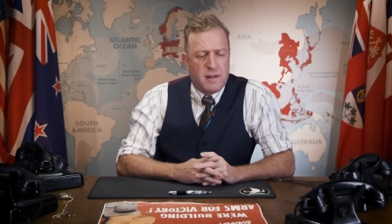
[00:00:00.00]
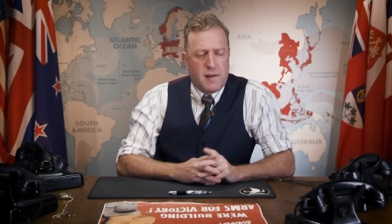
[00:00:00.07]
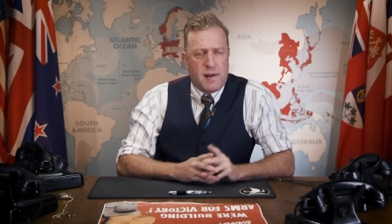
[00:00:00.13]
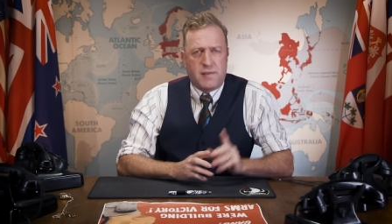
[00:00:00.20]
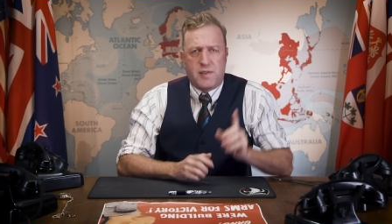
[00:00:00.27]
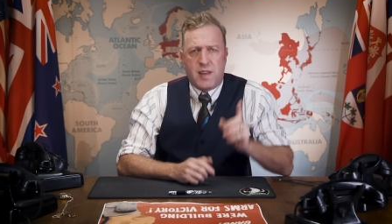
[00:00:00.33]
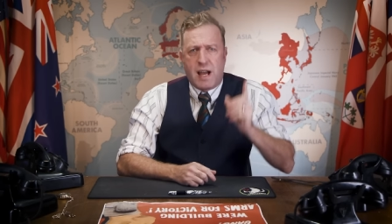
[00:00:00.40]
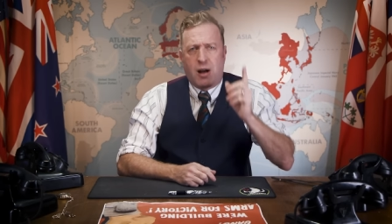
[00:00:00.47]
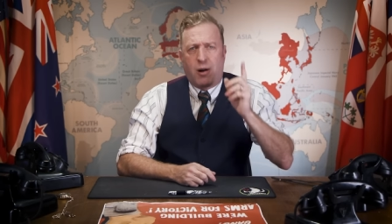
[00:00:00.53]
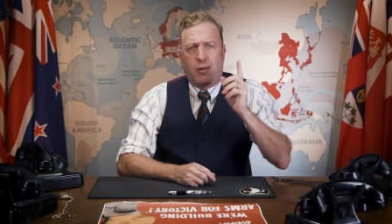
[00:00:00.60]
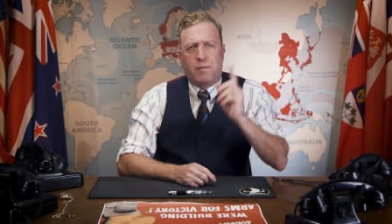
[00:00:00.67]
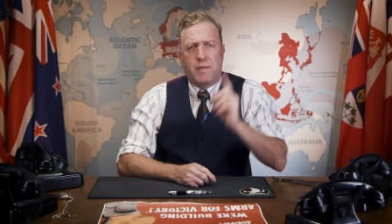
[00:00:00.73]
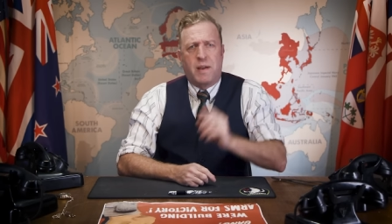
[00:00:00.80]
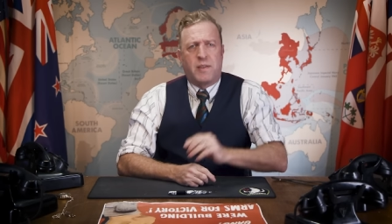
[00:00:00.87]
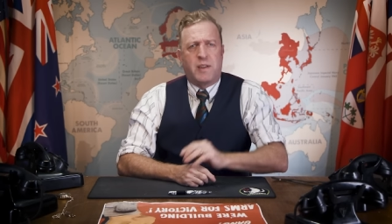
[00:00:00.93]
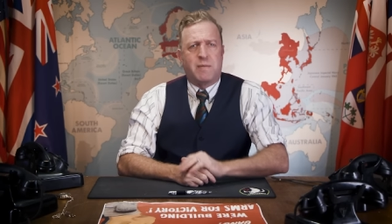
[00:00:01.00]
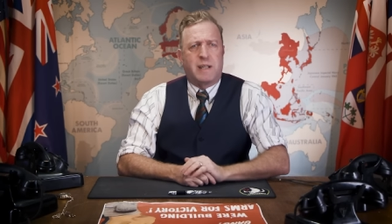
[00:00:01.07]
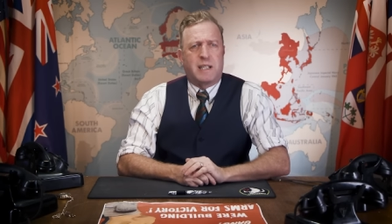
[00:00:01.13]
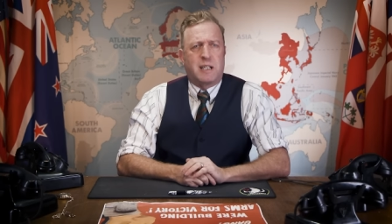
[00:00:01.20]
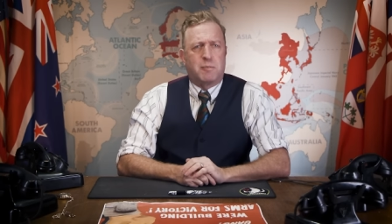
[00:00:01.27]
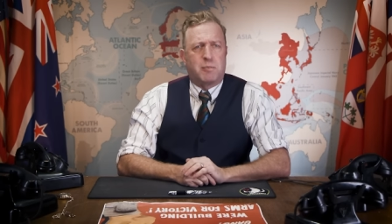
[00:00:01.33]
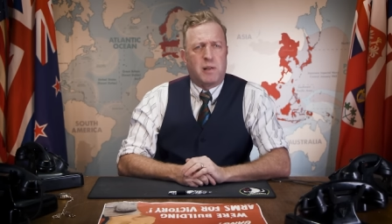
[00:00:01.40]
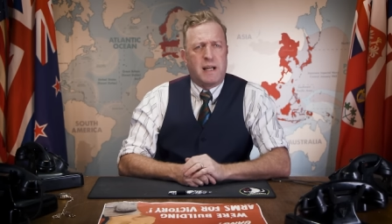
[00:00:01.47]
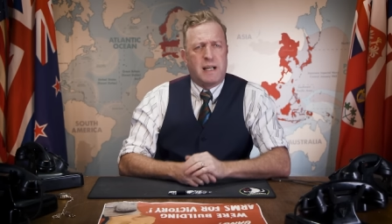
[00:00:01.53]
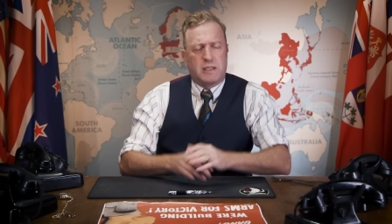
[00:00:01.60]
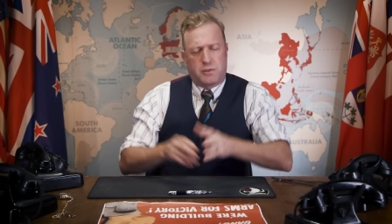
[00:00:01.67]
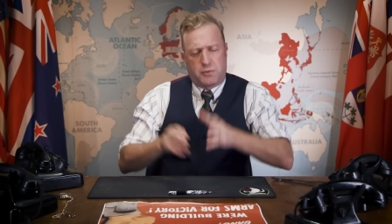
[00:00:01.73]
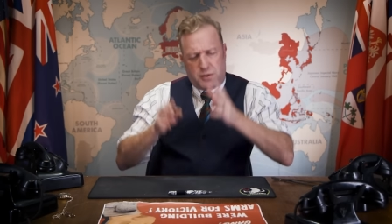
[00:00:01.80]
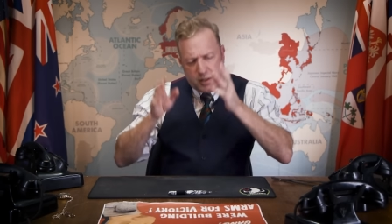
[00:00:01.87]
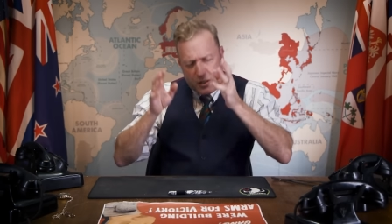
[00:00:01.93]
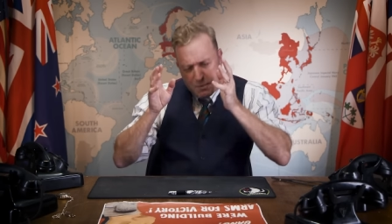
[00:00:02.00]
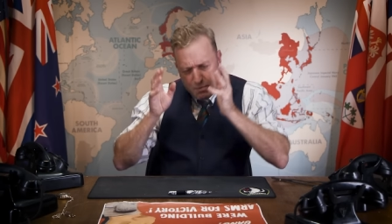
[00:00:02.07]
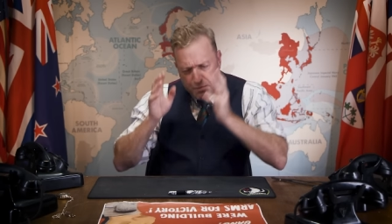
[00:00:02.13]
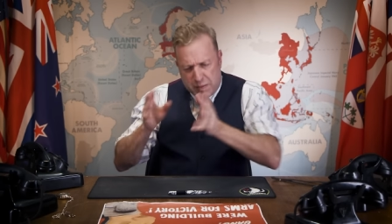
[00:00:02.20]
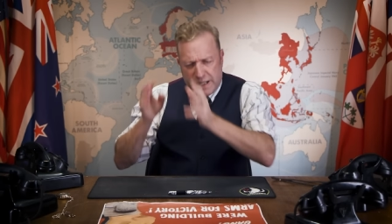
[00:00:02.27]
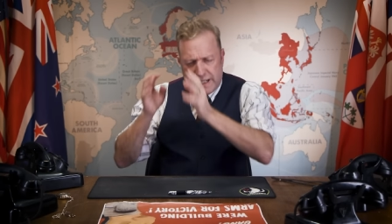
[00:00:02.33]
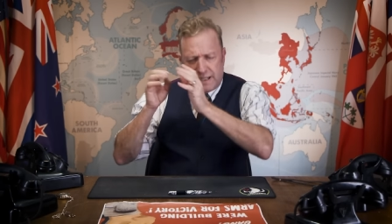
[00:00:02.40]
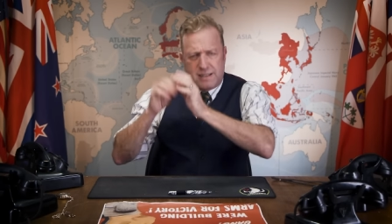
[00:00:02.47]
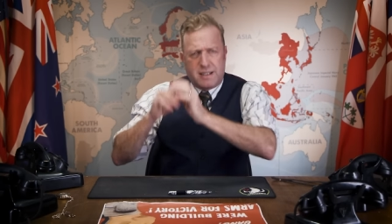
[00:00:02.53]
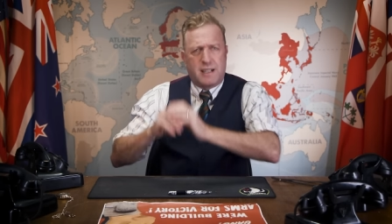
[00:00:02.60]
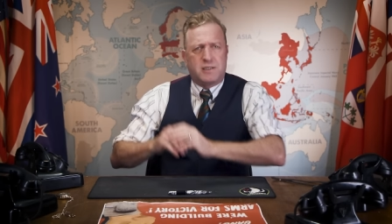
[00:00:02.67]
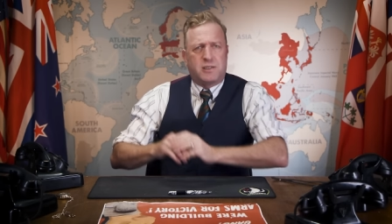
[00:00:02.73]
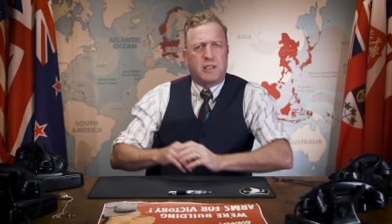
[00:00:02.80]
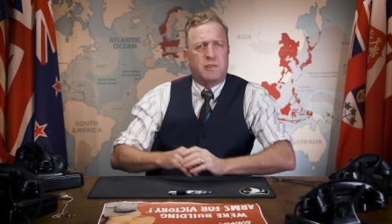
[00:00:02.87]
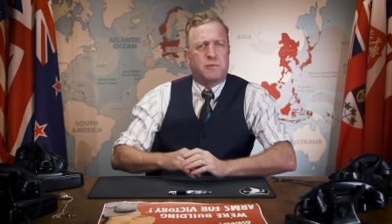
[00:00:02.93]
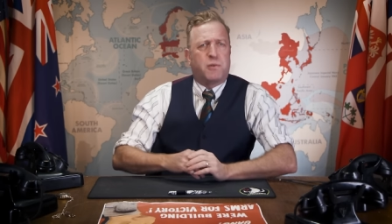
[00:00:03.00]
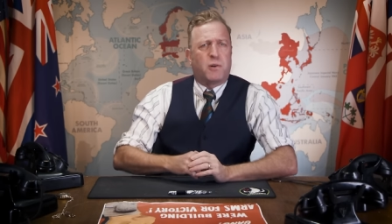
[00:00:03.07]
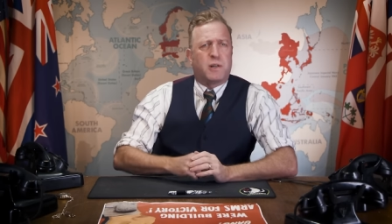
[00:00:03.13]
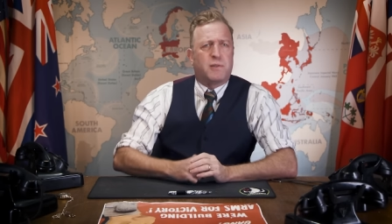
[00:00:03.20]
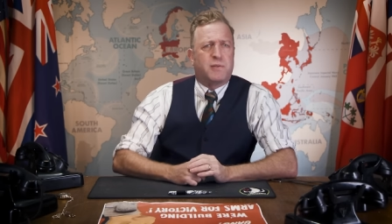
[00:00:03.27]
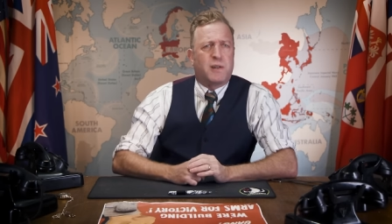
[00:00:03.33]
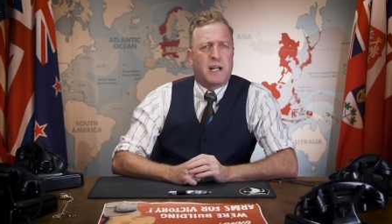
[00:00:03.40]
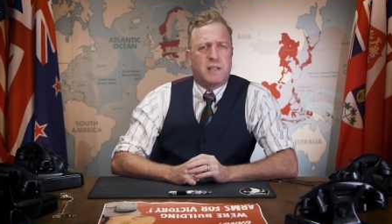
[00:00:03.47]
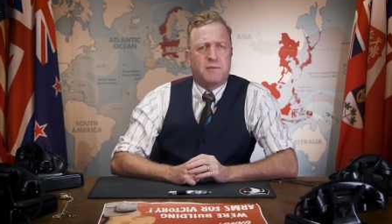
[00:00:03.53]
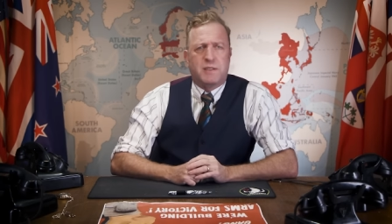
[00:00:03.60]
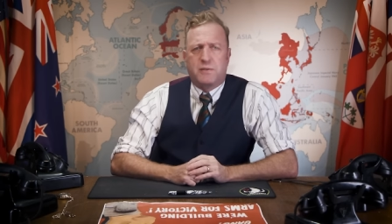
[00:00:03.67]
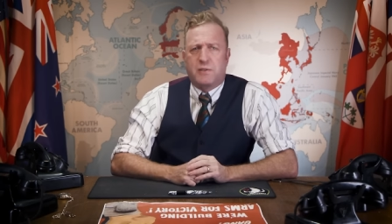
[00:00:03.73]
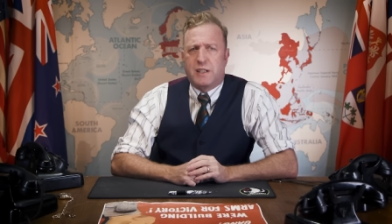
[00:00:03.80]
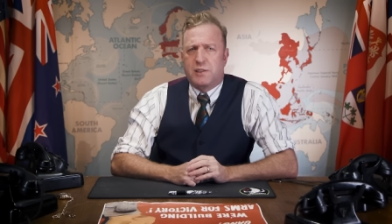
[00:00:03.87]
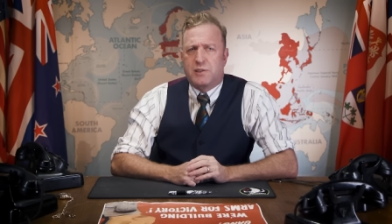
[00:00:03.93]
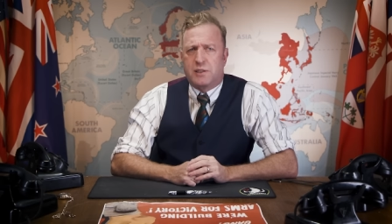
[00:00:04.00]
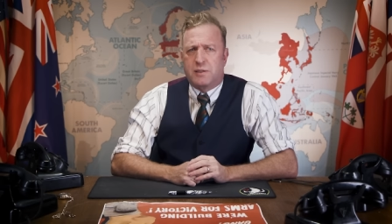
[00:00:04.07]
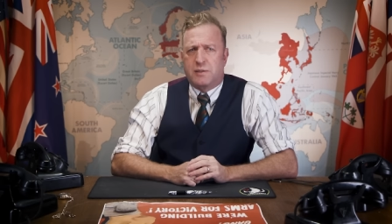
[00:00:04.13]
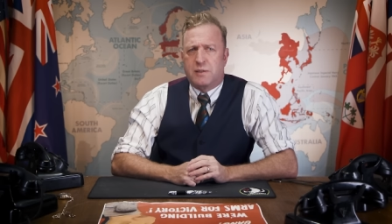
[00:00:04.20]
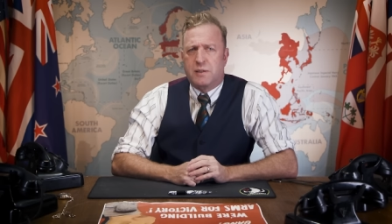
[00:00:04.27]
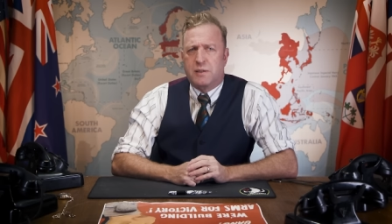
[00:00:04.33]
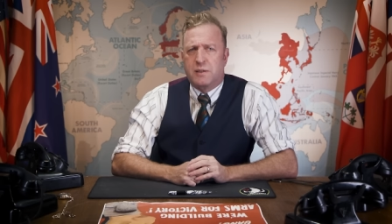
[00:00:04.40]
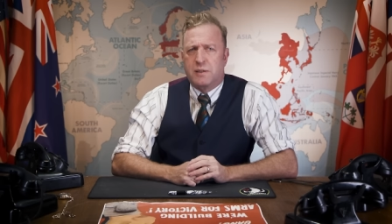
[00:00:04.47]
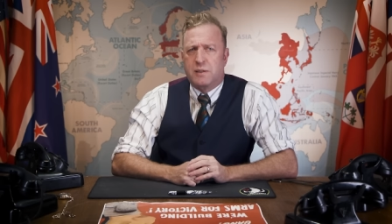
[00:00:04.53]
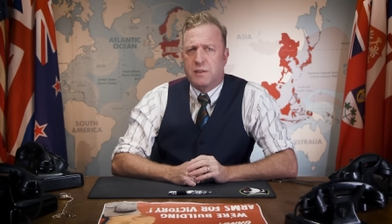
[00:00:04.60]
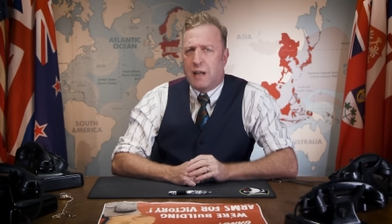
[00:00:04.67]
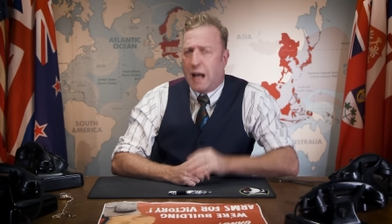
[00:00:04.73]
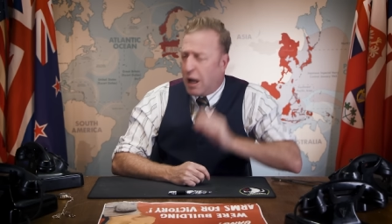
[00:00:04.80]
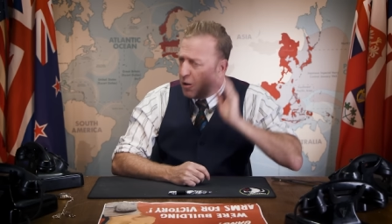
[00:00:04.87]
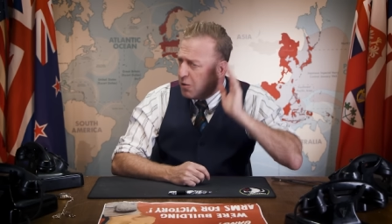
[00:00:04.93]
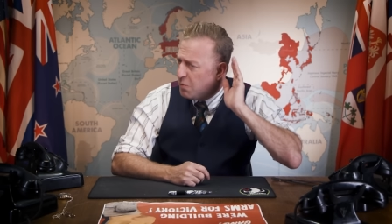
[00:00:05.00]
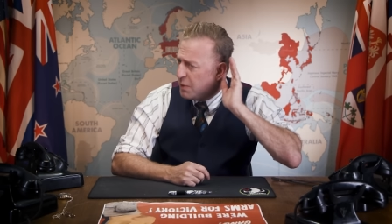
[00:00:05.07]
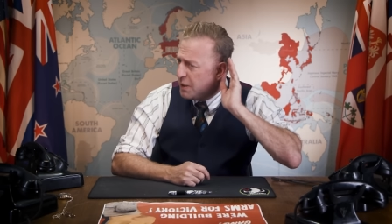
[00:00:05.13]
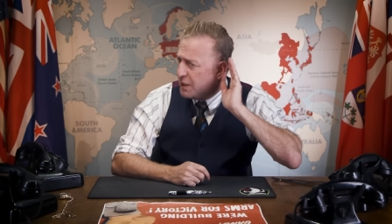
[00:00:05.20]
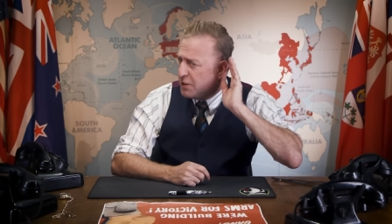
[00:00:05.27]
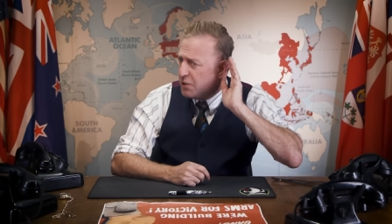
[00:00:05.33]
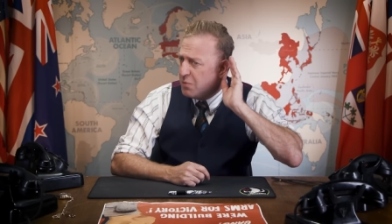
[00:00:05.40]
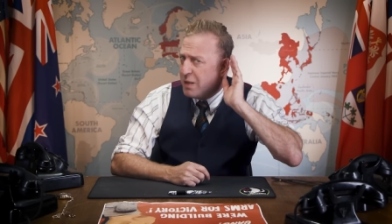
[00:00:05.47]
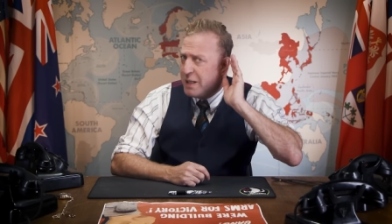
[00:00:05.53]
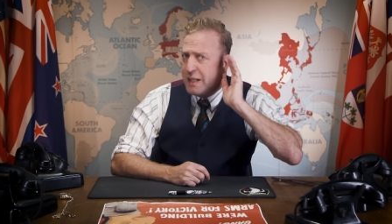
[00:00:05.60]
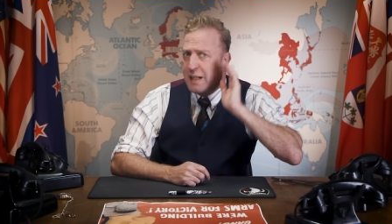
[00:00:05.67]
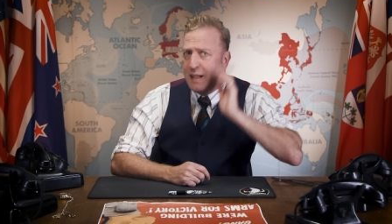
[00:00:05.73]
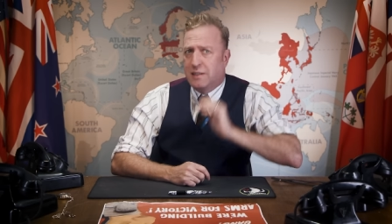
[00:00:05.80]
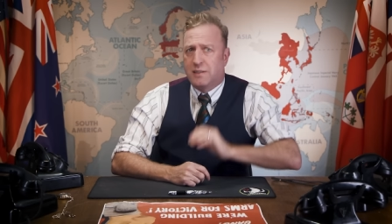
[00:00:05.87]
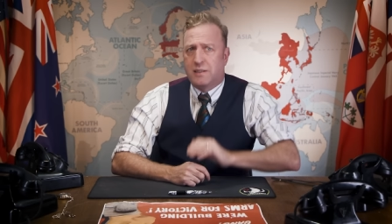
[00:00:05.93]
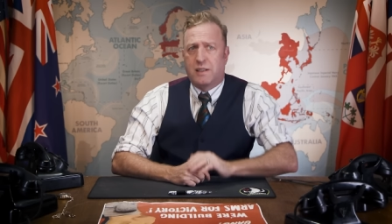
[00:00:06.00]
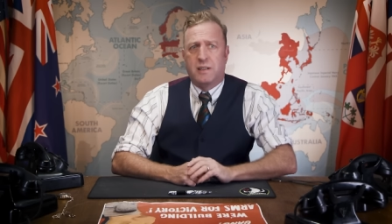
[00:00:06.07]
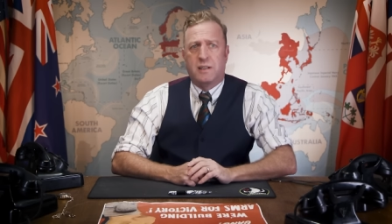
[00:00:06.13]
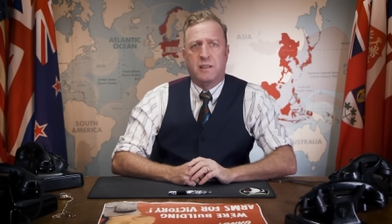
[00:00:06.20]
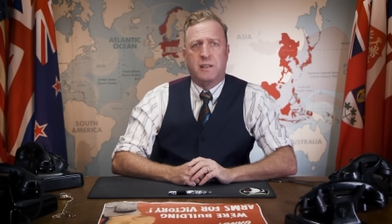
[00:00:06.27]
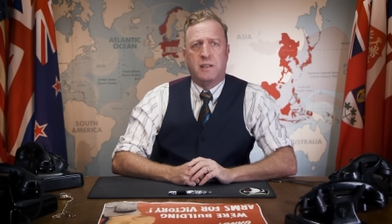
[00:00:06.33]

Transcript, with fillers: And now they're making plans for their big 1945 invasion. How big, you may ask?